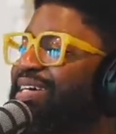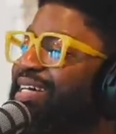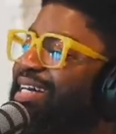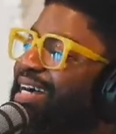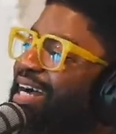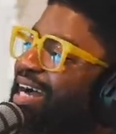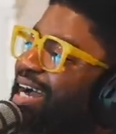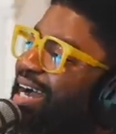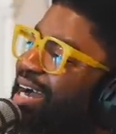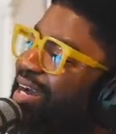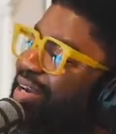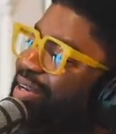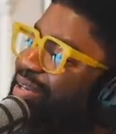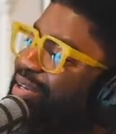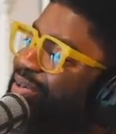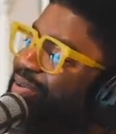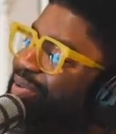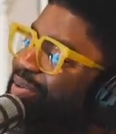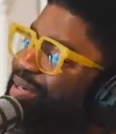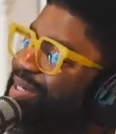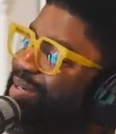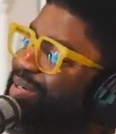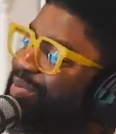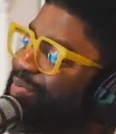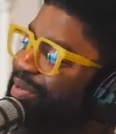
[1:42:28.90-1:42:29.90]
how do you
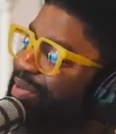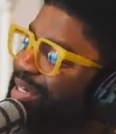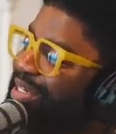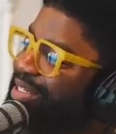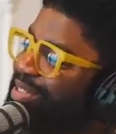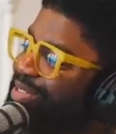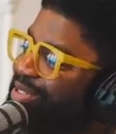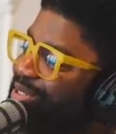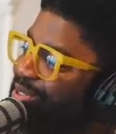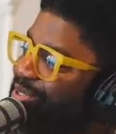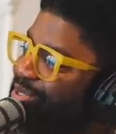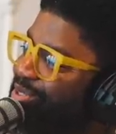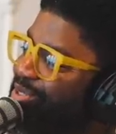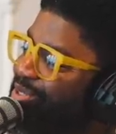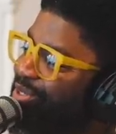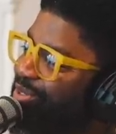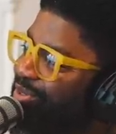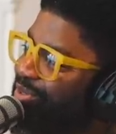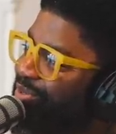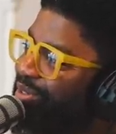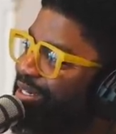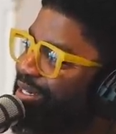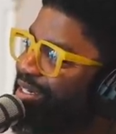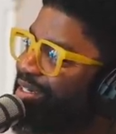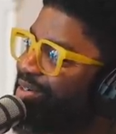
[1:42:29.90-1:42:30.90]
commit to
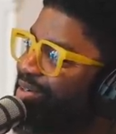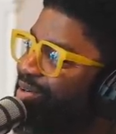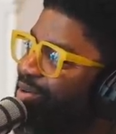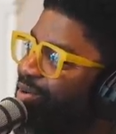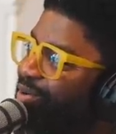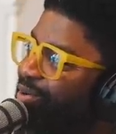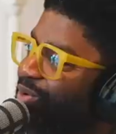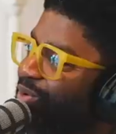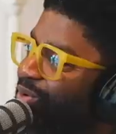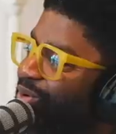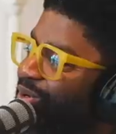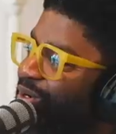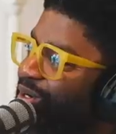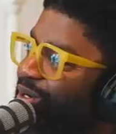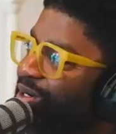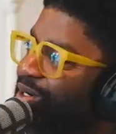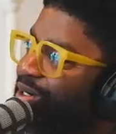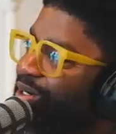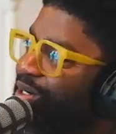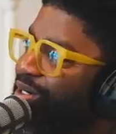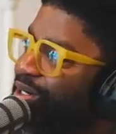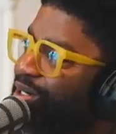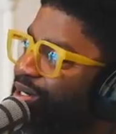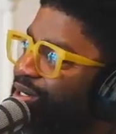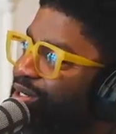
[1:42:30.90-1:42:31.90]
doing or
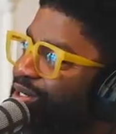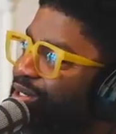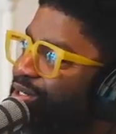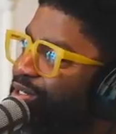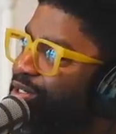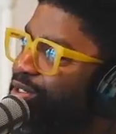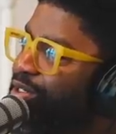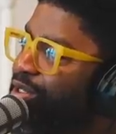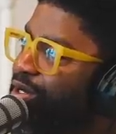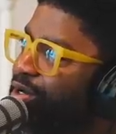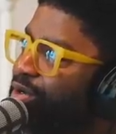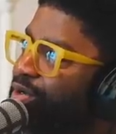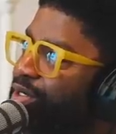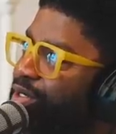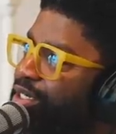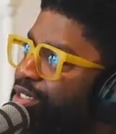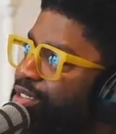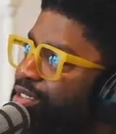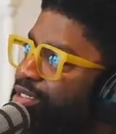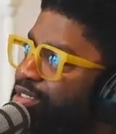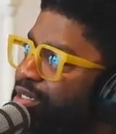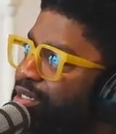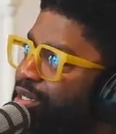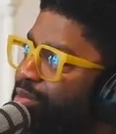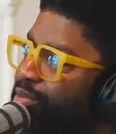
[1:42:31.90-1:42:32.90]
learning
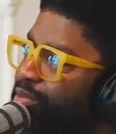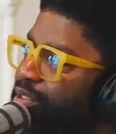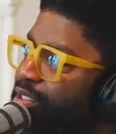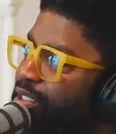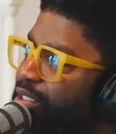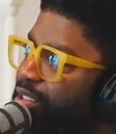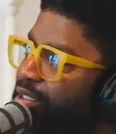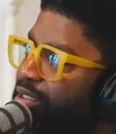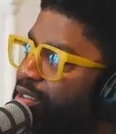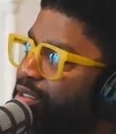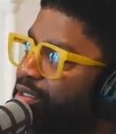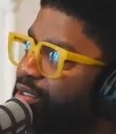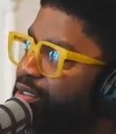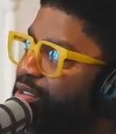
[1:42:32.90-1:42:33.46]
something?